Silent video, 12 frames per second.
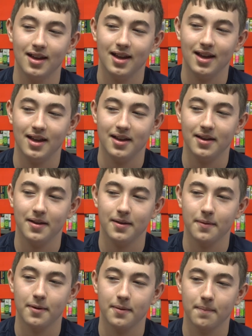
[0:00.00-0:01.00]

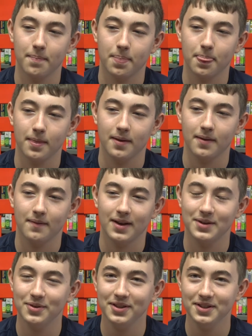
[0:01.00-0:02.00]
And
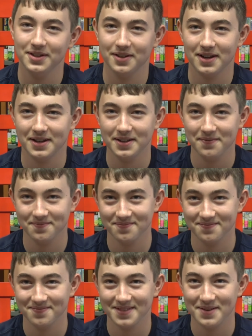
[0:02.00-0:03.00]
I really didn't like it
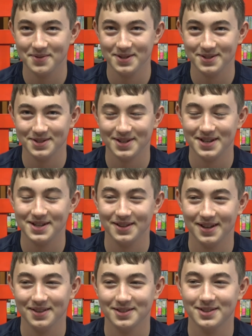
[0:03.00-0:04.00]
that much. I didn't
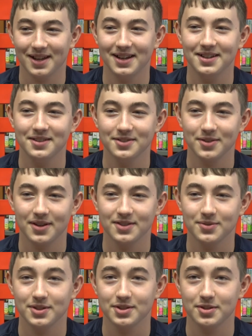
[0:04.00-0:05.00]
like the slide, so I
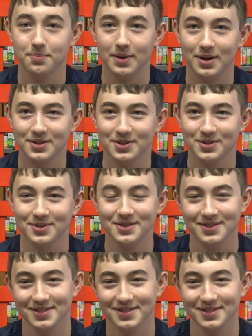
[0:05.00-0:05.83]
switched to baritone,